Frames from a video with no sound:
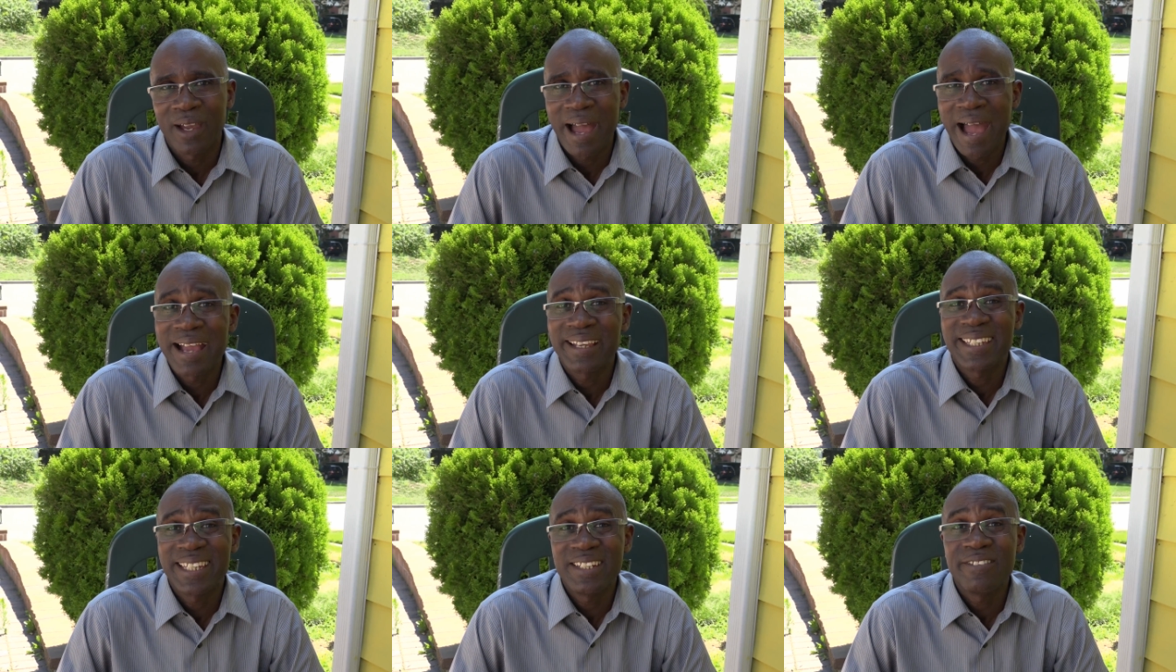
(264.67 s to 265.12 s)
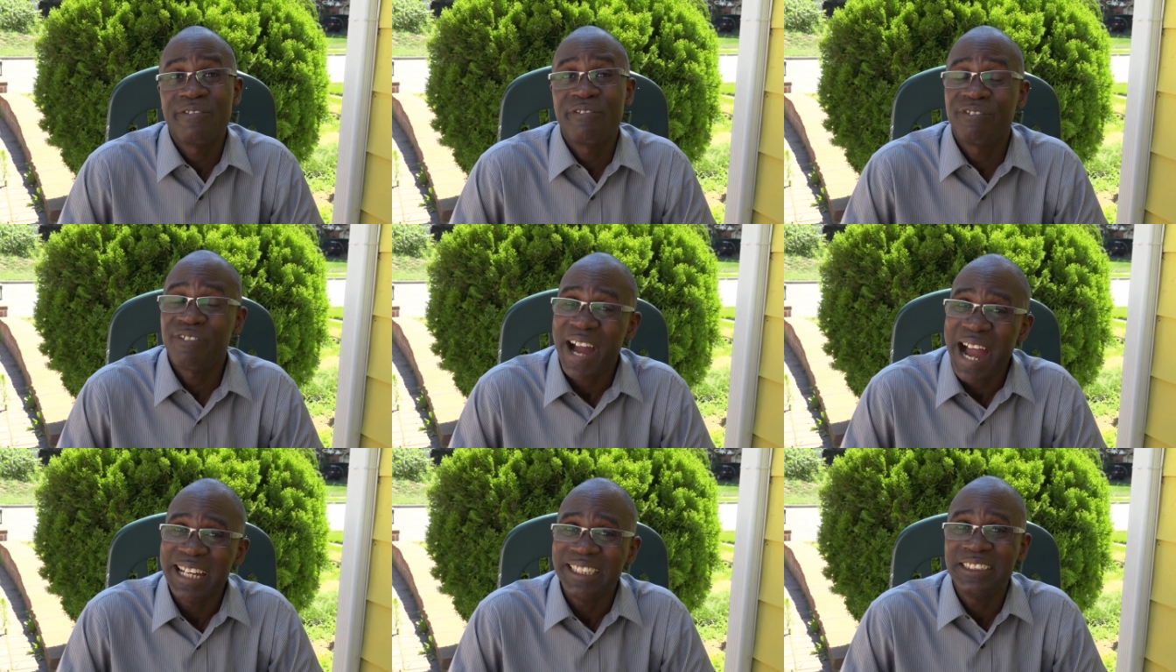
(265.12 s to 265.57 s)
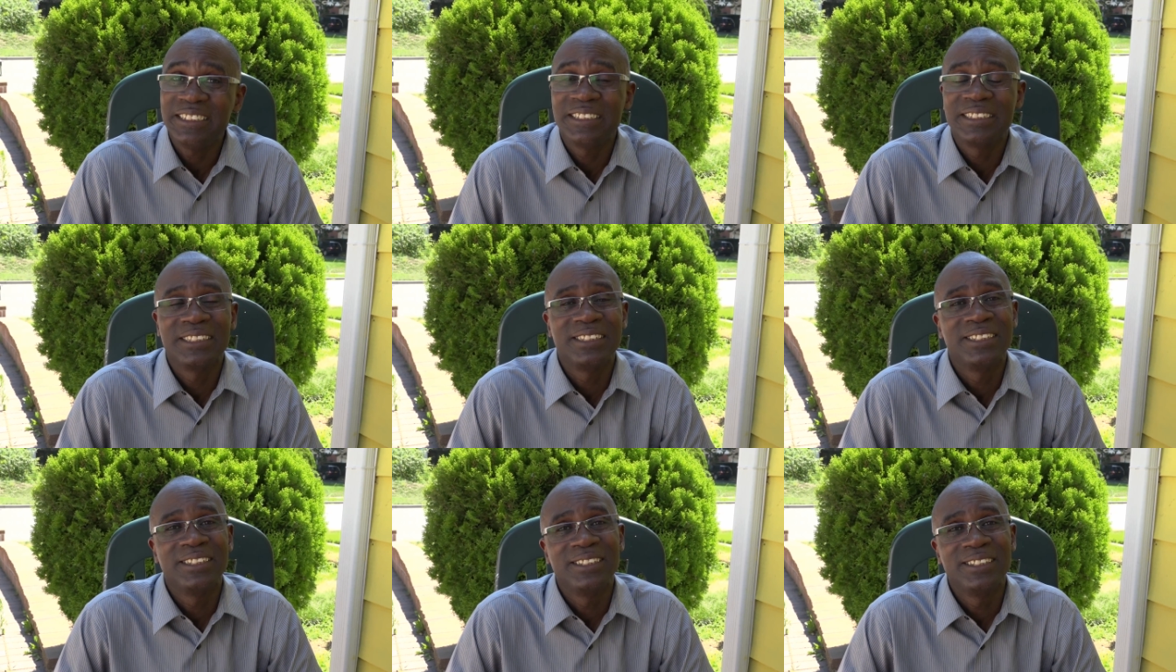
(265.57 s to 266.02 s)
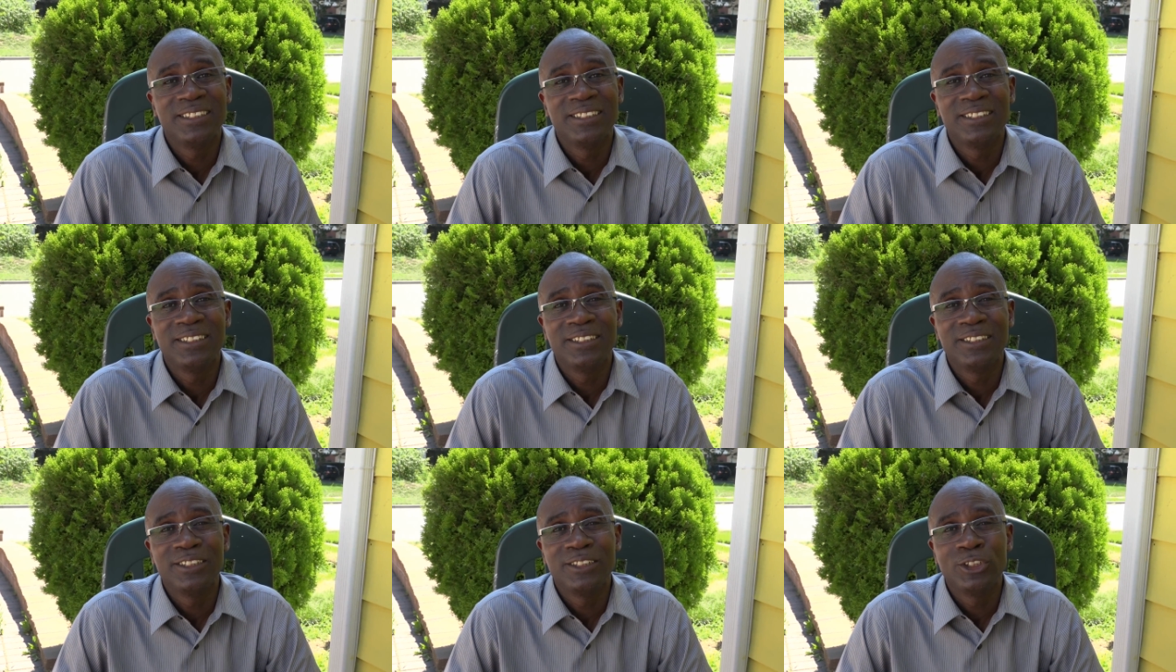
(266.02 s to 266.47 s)
I can fight
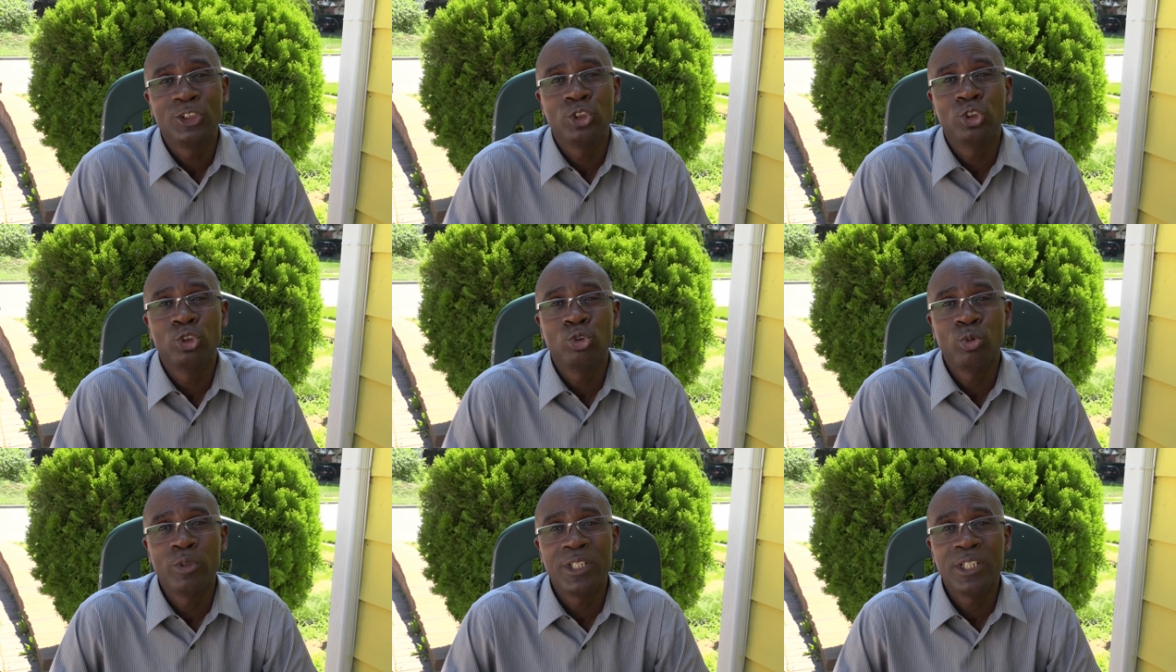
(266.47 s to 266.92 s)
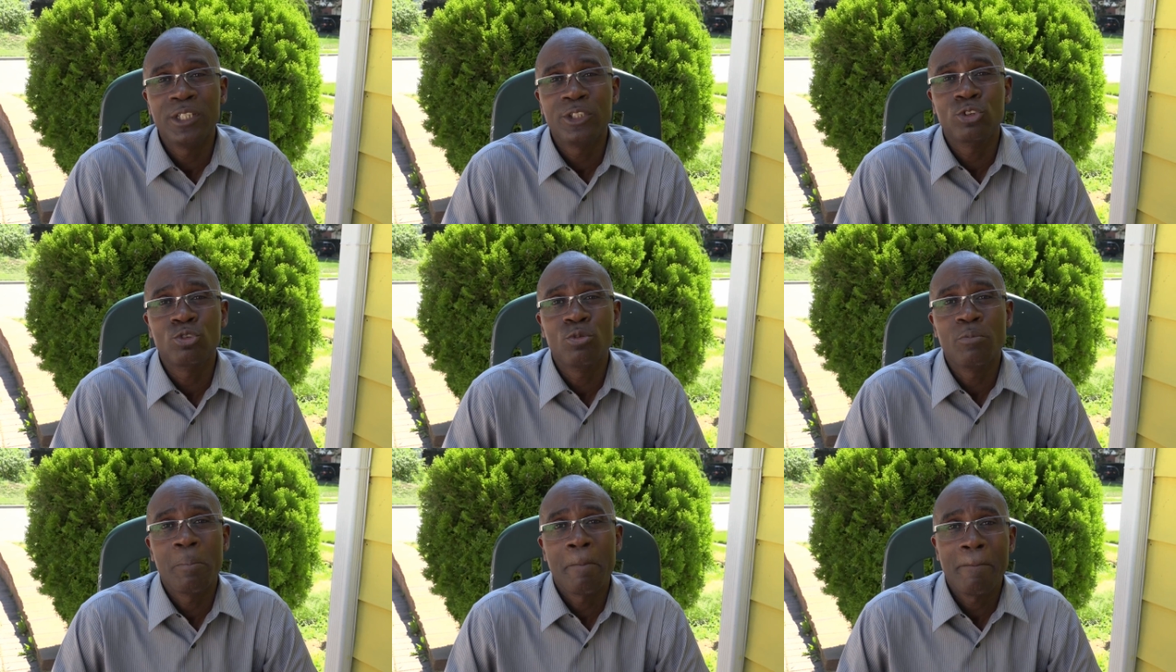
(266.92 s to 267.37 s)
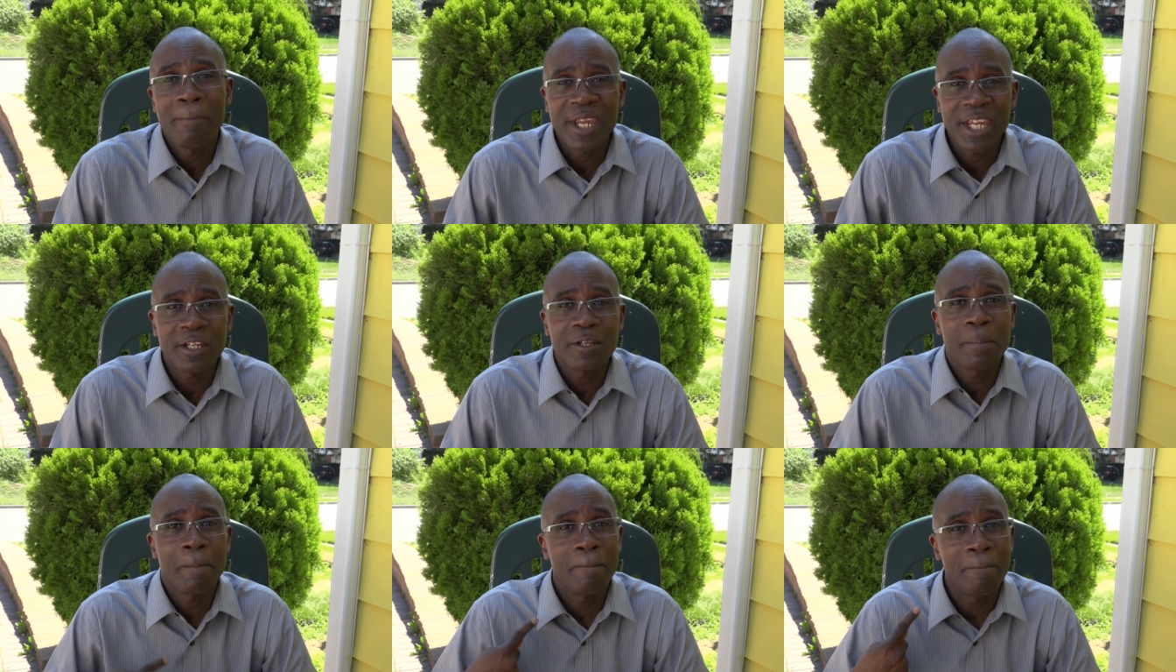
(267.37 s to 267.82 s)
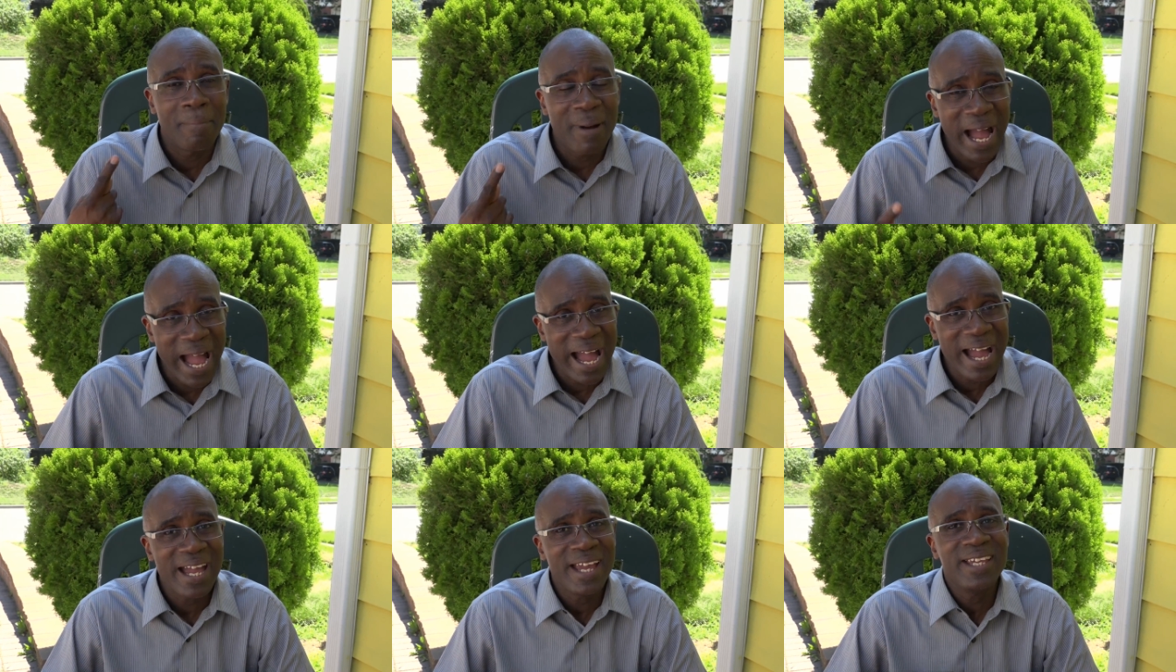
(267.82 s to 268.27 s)
to make
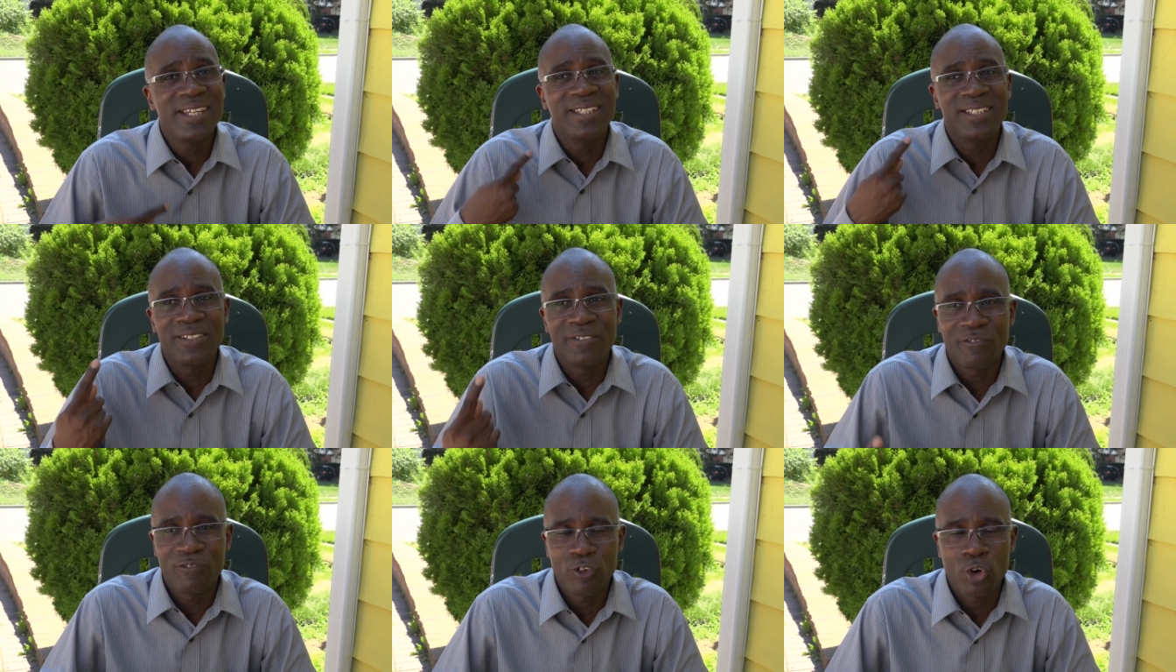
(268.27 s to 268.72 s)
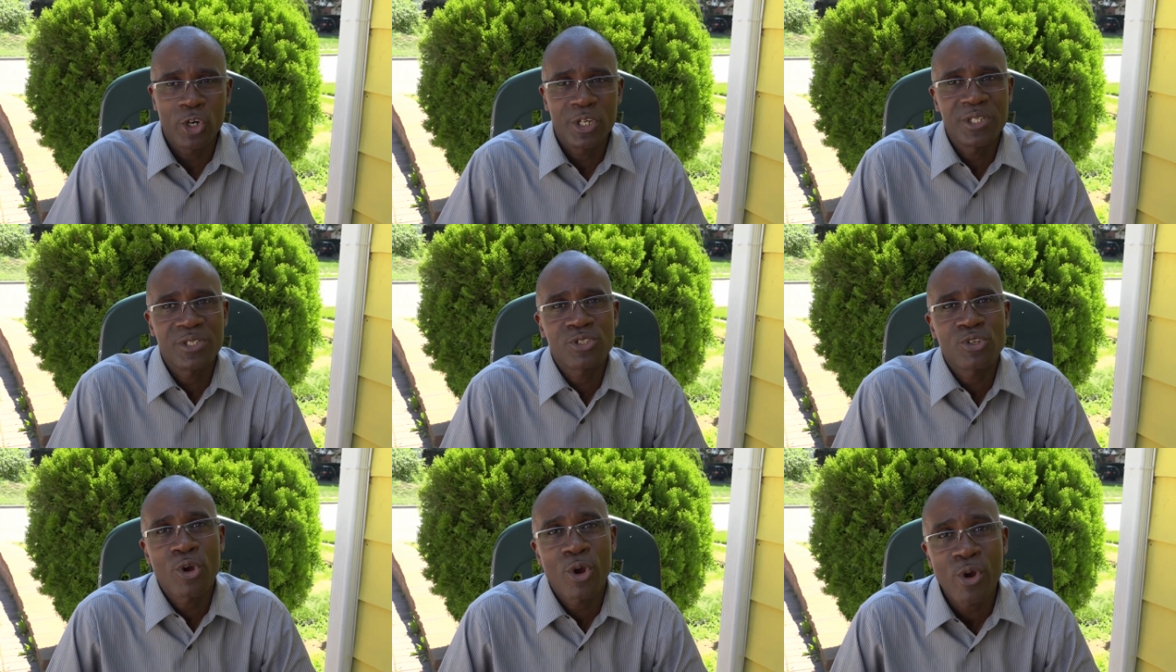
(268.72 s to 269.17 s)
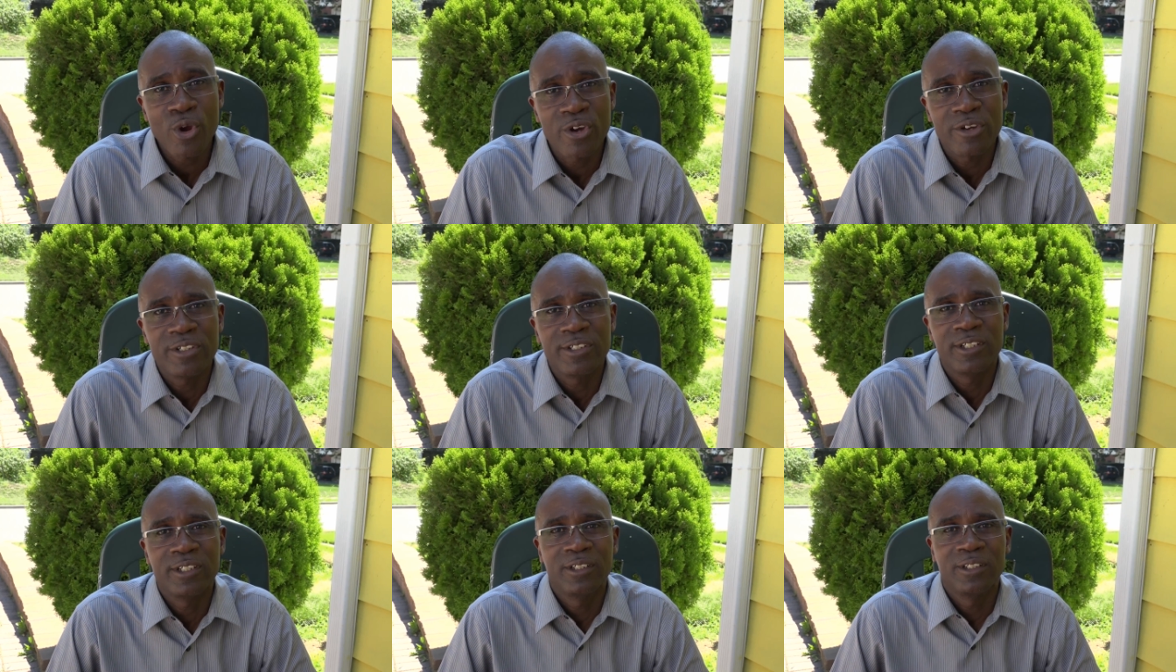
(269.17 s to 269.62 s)
my voice heard,